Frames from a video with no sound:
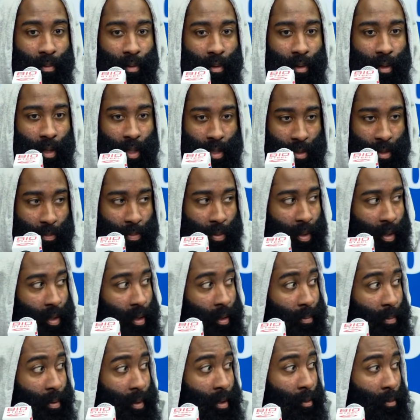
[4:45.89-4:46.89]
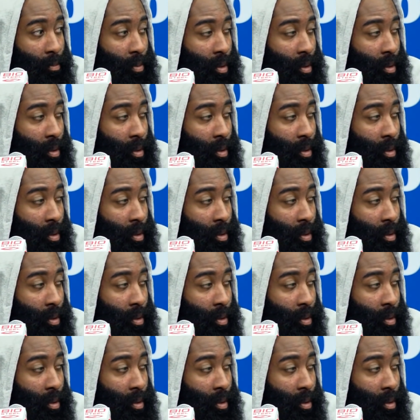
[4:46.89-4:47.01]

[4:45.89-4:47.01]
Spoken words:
That's the plan. I plan.